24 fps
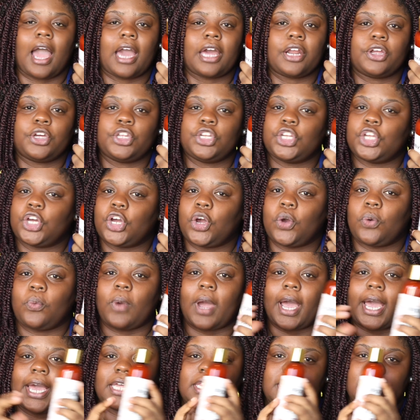don't know
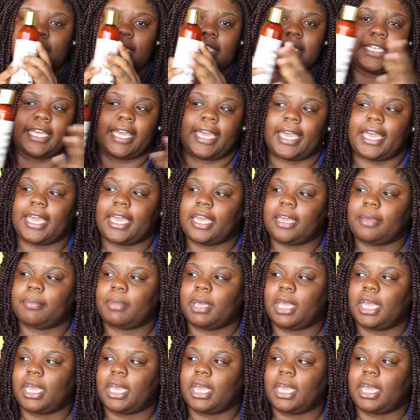why this came